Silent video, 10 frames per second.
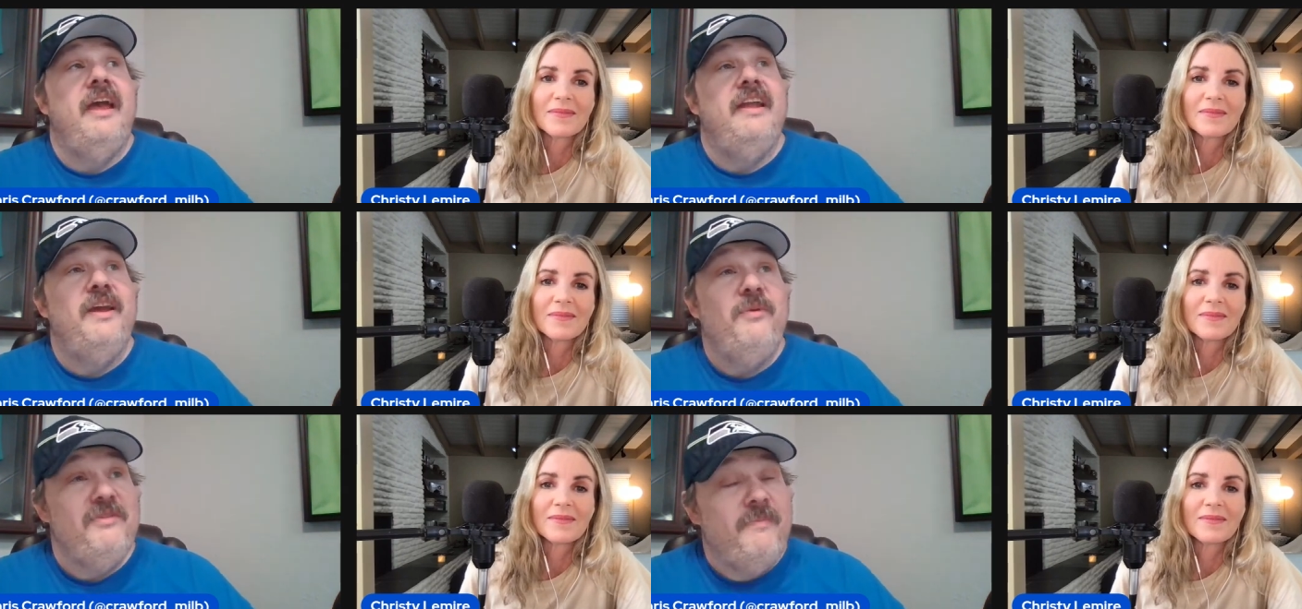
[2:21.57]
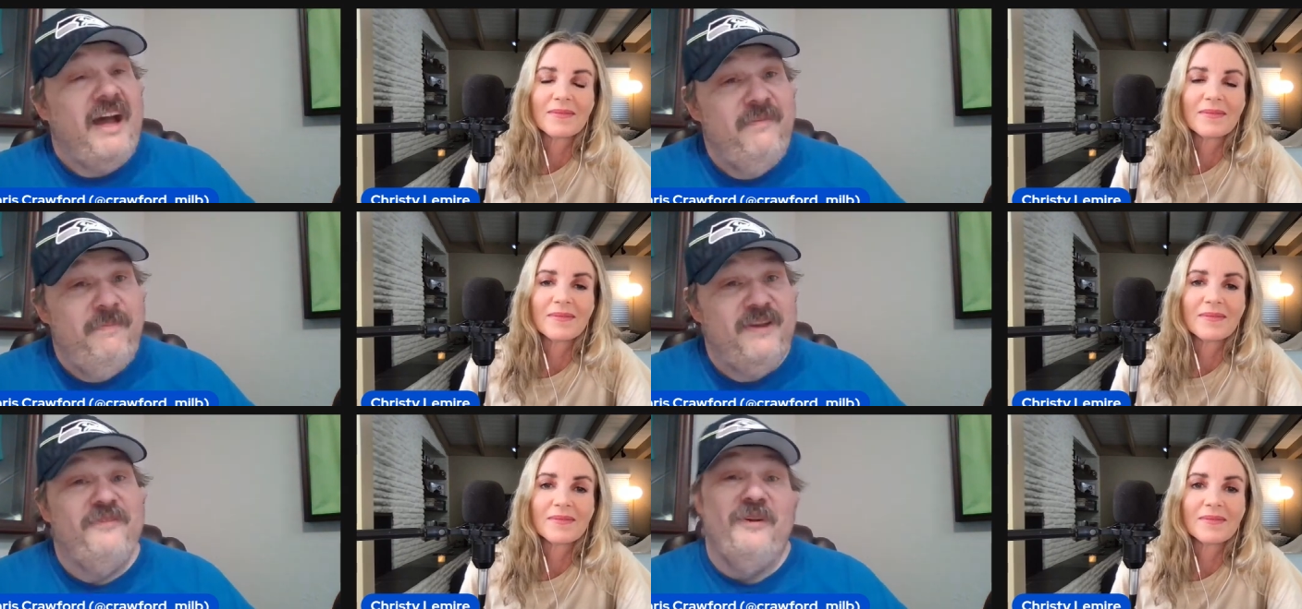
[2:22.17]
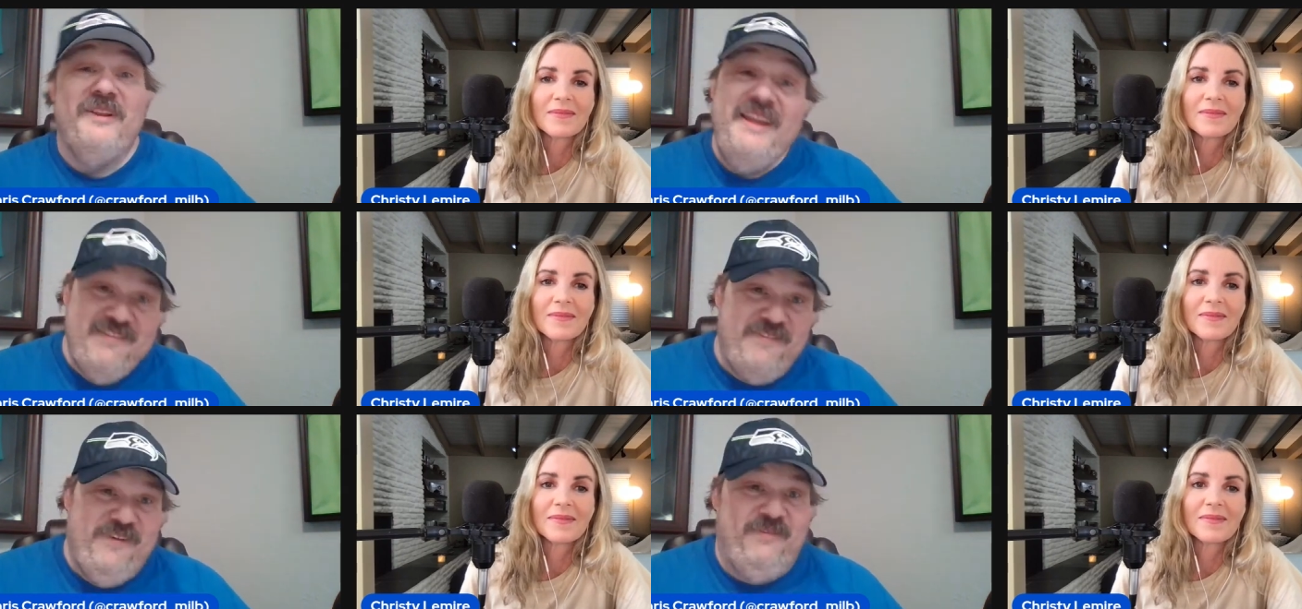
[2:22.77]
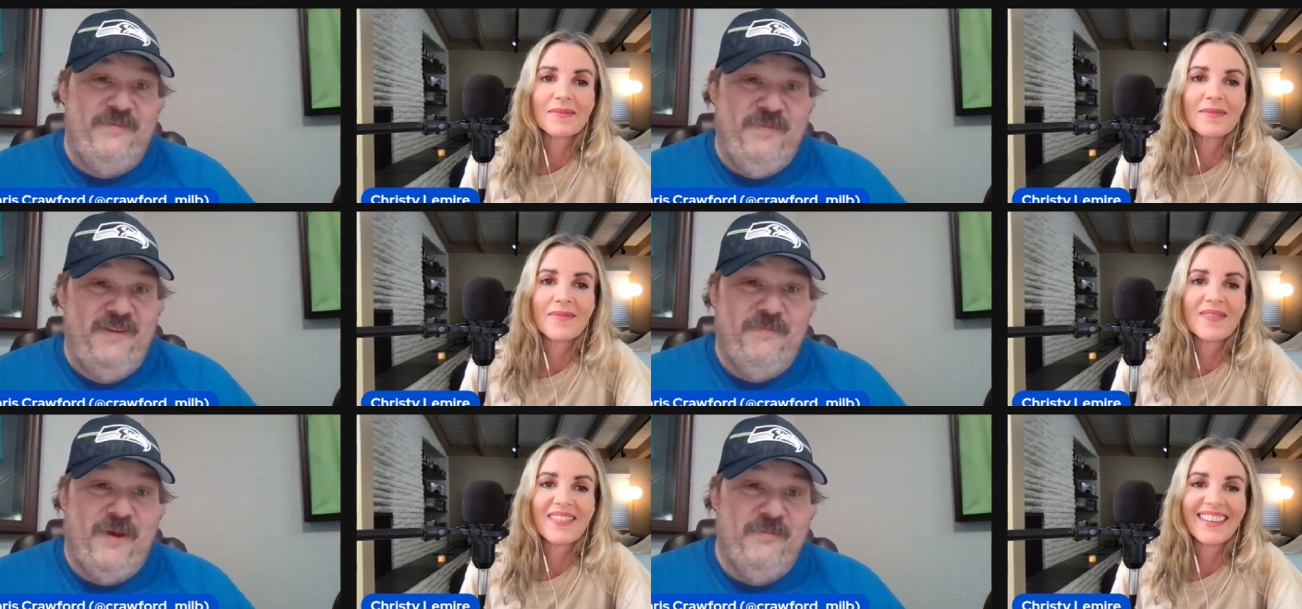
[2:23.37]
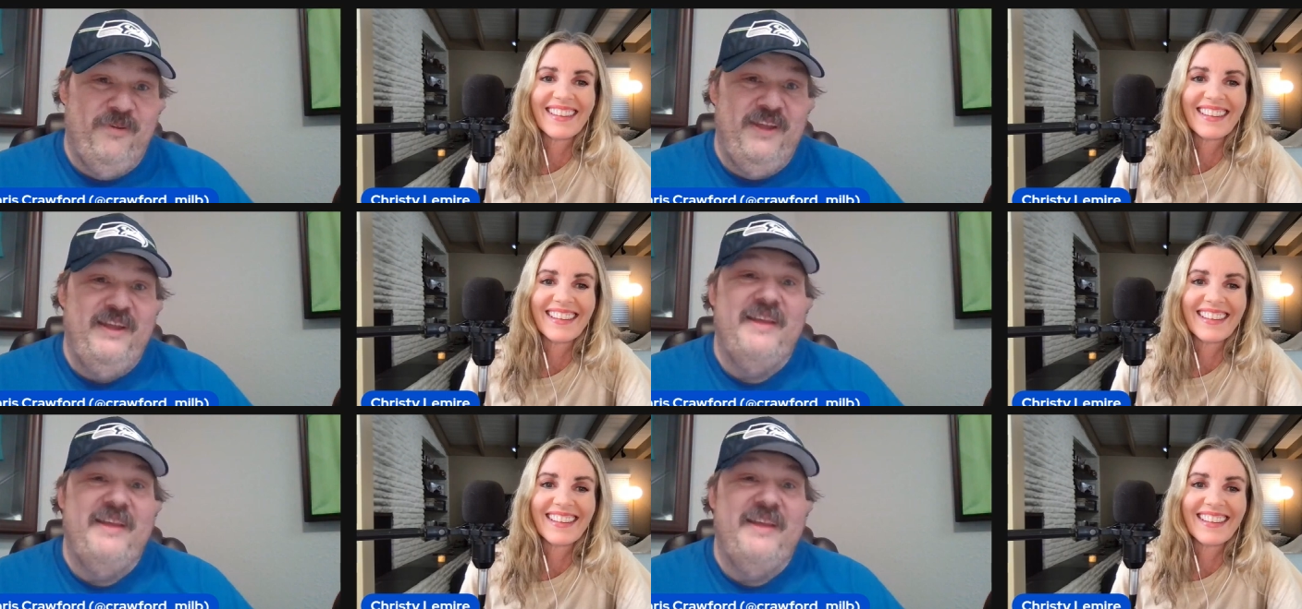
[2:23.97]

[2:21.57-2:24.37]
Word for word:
Speaker 1: And it was my pick for least favorite baseball movie.